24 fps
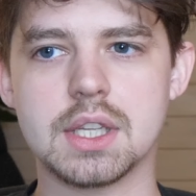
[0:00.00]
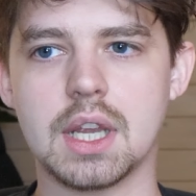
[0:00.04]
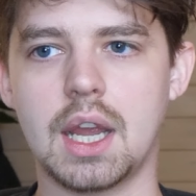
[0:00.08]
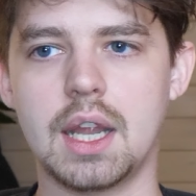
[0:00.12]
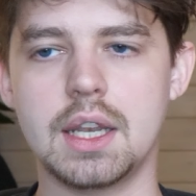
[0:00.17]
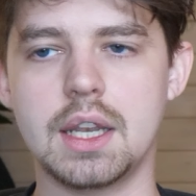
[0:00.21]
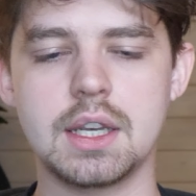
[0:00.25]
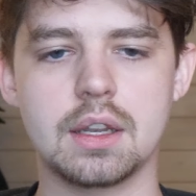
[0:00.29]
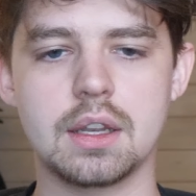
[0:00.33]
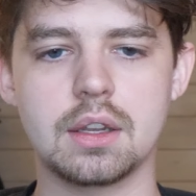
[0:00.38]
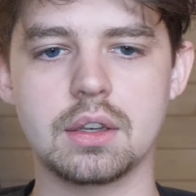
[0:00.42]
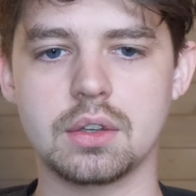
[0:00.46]
I
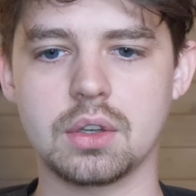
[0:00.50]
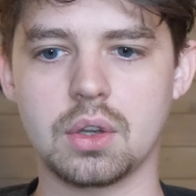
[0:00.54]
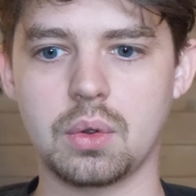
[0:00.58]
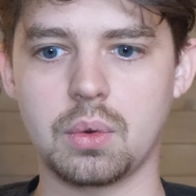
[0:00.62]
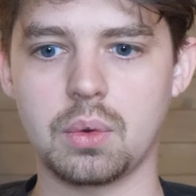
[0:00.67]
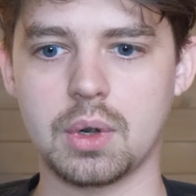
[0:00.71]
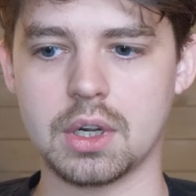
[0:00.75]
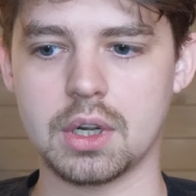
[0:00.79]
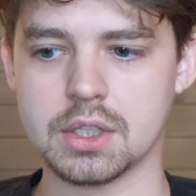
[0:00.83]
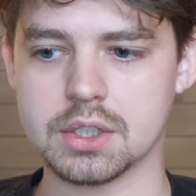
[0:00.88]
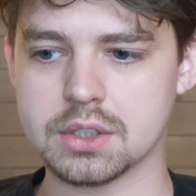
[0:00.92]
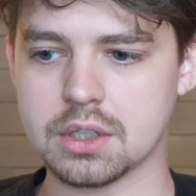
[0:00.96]
didn't know
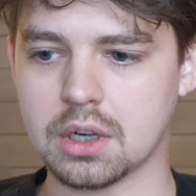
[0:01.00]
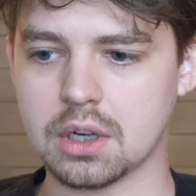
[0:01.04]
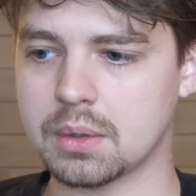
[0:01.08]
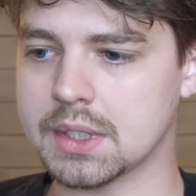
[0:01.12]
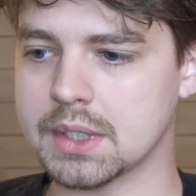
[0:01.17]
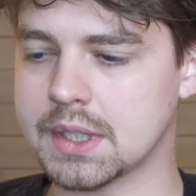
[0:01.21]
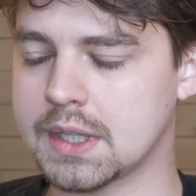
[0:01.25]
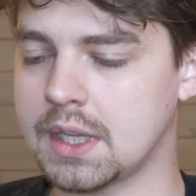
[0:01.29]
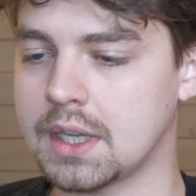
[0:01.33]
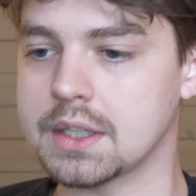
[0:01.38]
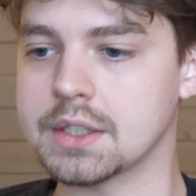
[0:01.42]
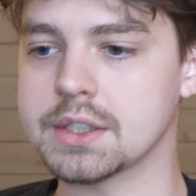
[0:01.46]
where to start with
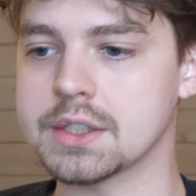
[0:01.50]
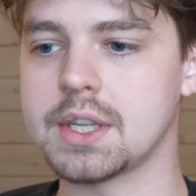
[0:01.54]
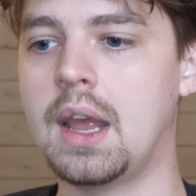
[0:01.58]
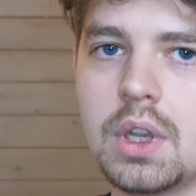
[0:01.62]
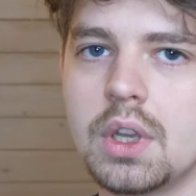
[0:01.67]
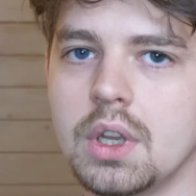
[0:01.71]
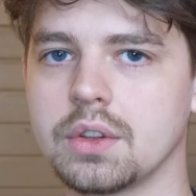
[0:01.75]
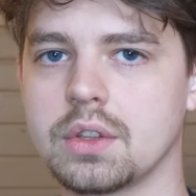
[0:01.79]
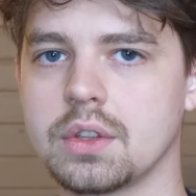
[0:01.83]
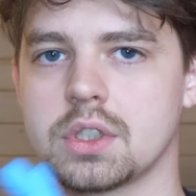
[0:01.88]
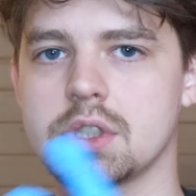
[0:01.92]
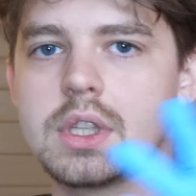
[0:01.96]
things.
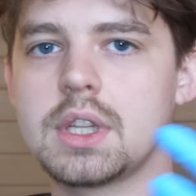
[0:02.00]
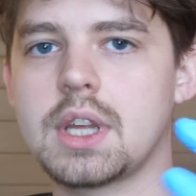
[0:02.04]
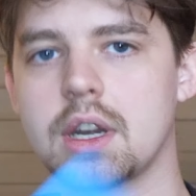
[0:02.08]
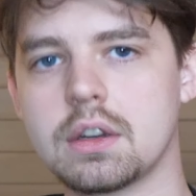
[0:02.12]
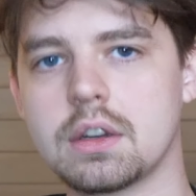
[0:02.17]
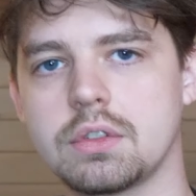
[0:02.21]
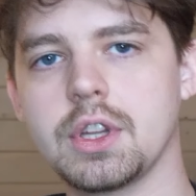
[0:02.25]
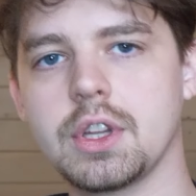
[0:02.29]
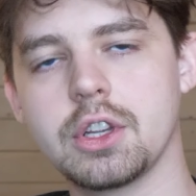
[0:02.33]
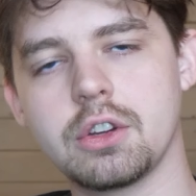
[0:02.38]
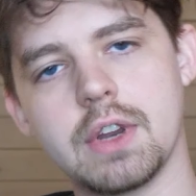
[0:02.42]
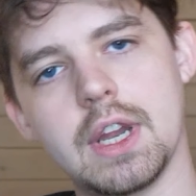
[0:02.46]
There's a lot of
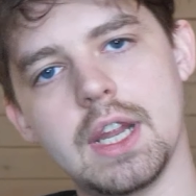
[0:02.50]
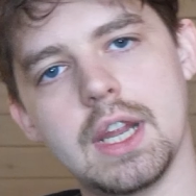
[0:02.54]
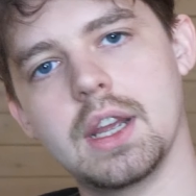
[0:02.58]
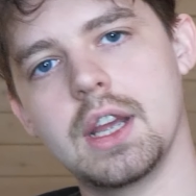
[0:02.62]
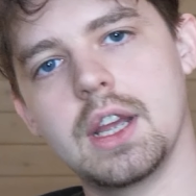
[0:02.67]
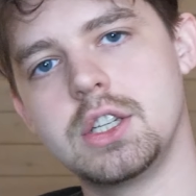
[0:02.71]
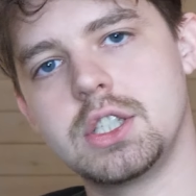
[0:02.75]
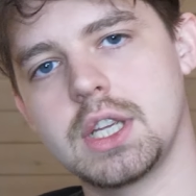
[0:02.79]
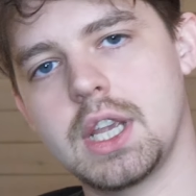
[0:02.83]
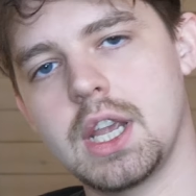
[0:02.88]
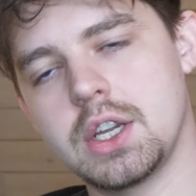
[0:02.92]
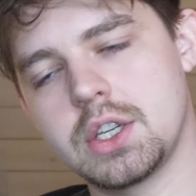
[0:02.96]
really great
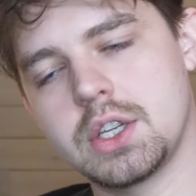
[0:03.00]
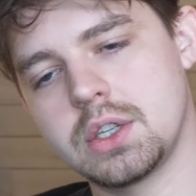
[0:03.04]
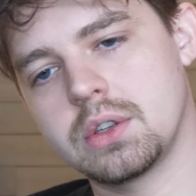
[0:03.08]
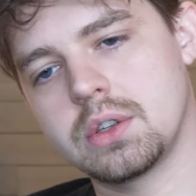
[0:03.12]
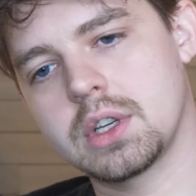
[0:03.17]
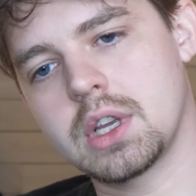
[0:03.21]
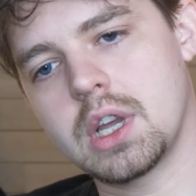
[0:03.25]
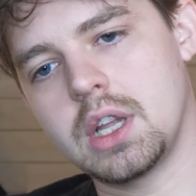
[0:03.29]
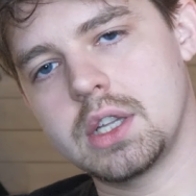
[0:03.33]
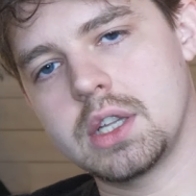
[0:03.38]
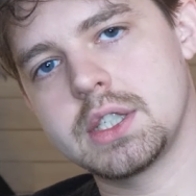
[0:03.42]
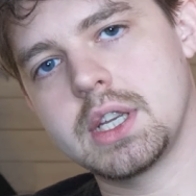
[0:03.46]
educational
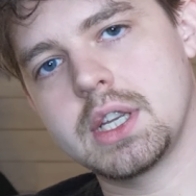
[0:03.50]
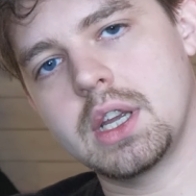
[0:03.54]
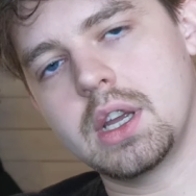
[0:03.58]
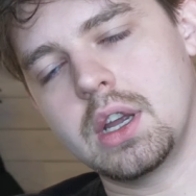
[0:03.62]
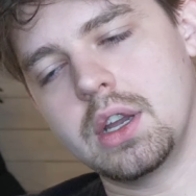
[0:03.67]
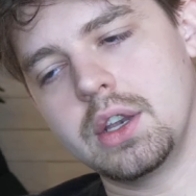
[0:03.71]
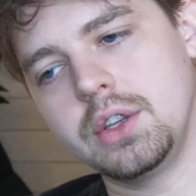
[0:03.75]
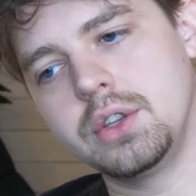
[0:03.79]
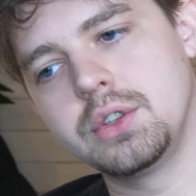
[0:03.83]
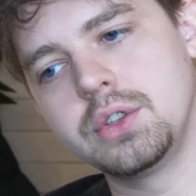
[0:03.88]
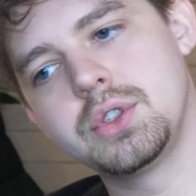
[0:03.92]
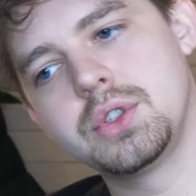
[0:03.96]
content
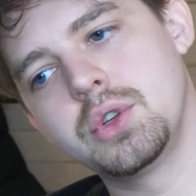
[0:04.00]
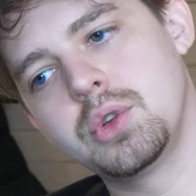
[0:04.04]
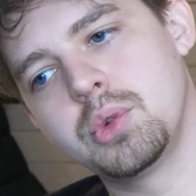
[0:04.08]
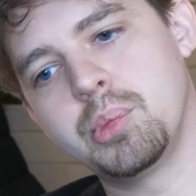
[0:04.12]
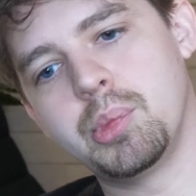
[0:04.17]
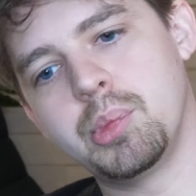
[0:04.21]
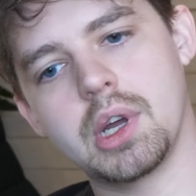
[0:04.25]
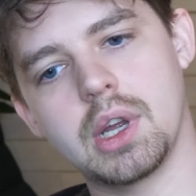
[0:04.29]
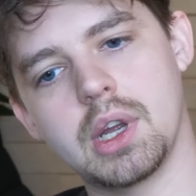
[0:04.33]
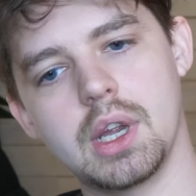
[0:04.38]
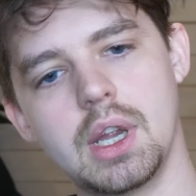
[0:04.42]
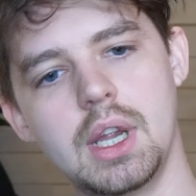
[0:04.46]
on YouTube,
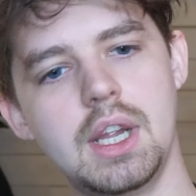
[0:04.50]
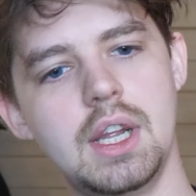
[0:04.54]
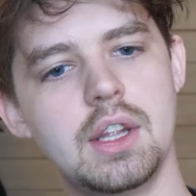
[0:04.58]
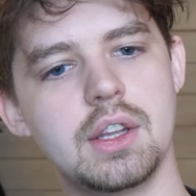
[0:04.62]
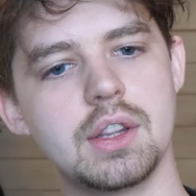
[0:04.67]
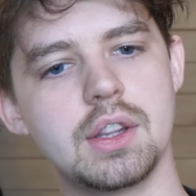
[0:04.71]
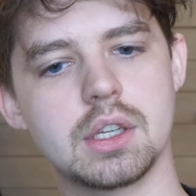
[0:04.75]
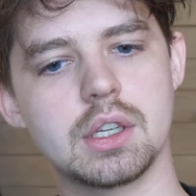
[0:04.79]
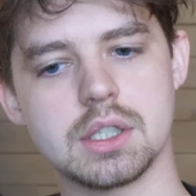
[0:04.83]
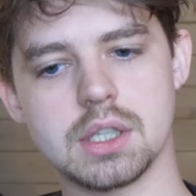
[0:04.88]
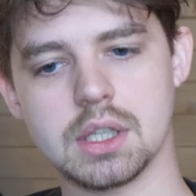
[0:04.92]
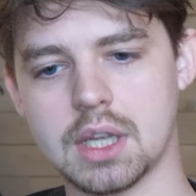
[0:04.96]
but
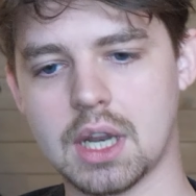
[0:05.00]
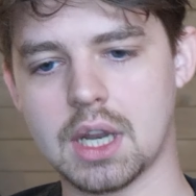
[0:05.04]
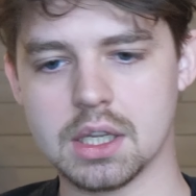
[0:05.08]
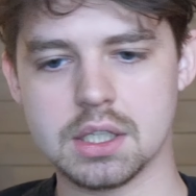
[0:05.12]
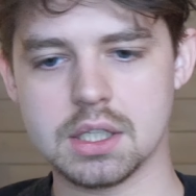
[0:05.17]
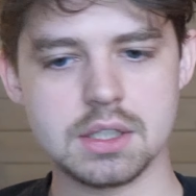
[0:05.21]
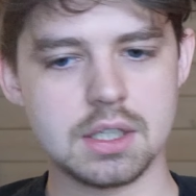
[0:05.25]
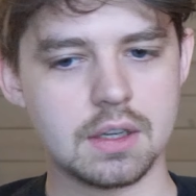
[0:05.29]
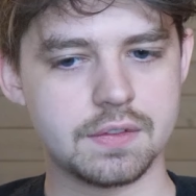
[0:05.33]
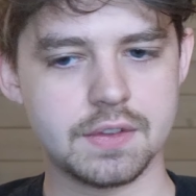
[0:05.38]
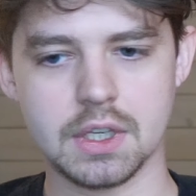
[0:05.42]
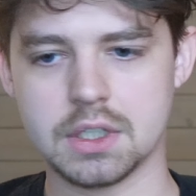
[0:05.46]
there's a lot of
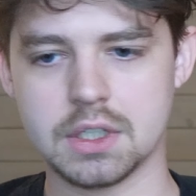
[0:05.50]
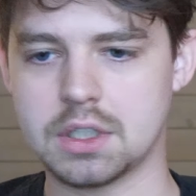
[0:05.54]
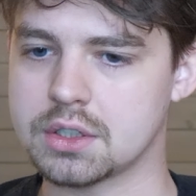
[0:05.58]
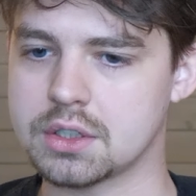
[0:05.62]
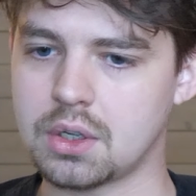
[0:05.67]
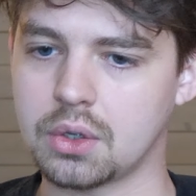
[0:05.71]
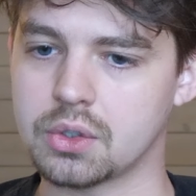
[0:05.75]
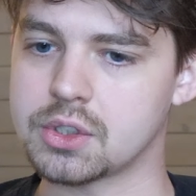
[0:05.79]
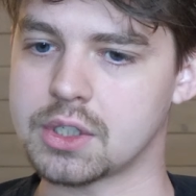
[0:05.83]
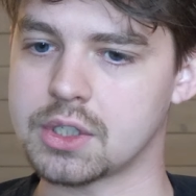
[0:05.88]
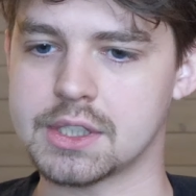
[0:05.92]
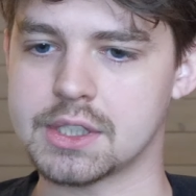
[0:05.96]
stuff that just
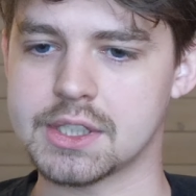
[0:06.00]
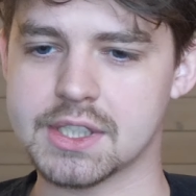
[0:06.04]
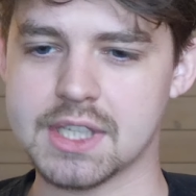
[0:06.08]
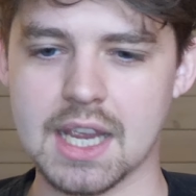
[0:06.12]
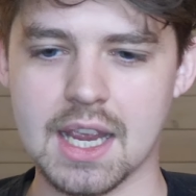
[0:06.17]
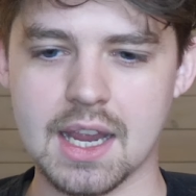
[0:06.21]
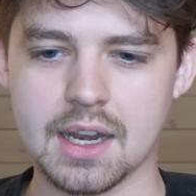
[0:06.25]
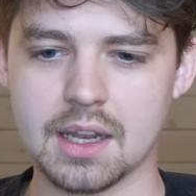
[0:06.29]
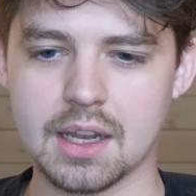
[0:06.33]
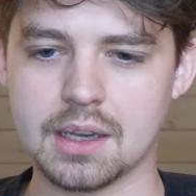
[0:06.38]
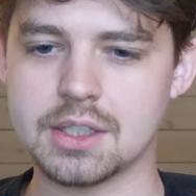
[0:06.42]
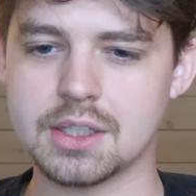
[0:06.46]
goes
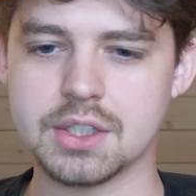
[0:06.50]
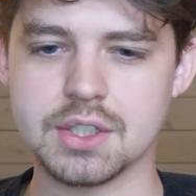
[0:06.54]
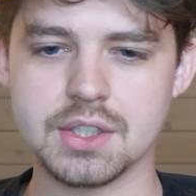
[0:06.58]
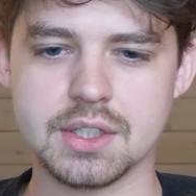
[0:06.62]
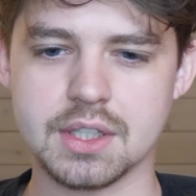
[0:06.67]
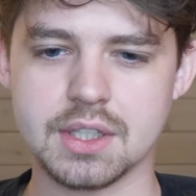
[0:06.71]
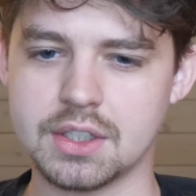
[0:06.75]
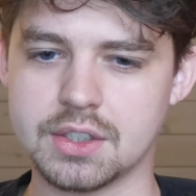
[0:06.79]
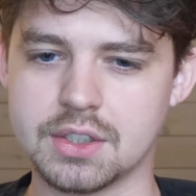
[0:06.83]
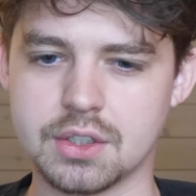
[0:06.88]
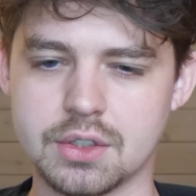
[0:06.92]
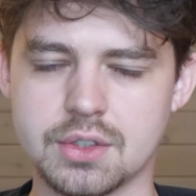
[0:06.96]
unsaid and just
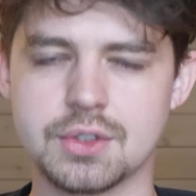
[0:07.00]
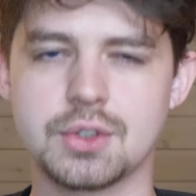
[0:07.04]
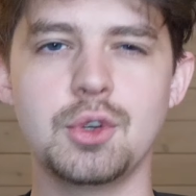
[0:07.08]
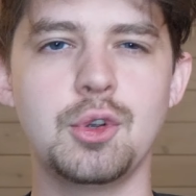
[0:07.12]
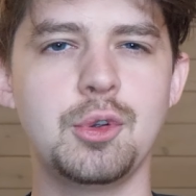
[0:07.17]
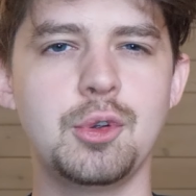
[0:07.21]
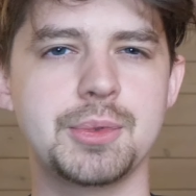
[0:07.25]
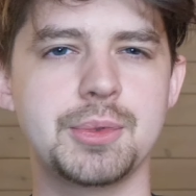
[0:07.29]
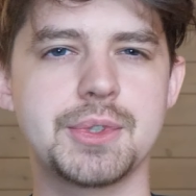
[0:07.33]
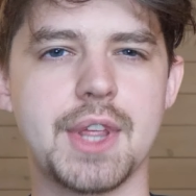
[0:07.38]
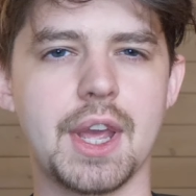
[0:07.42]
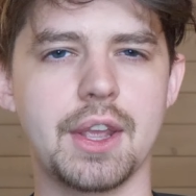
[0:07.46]
is
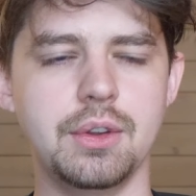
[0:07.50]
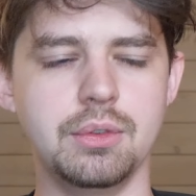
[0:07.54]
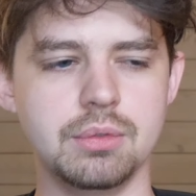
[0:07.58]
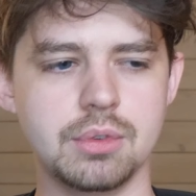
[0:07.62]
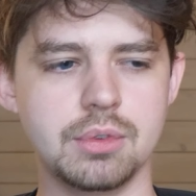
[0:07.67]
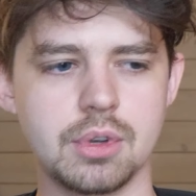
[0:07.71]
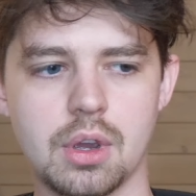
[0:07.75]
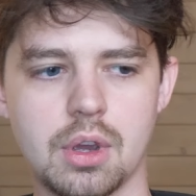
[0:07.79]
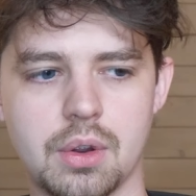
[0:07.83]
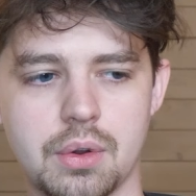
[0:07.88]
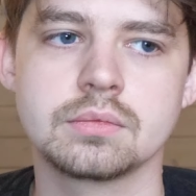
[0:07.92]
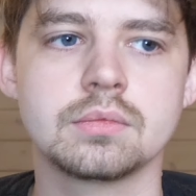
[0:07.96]
assumed that you
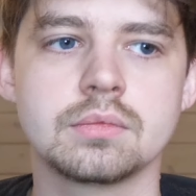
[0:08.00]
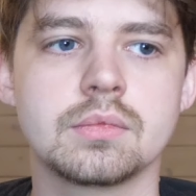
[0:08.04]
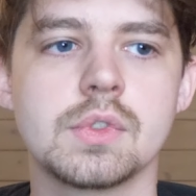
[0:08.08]
know.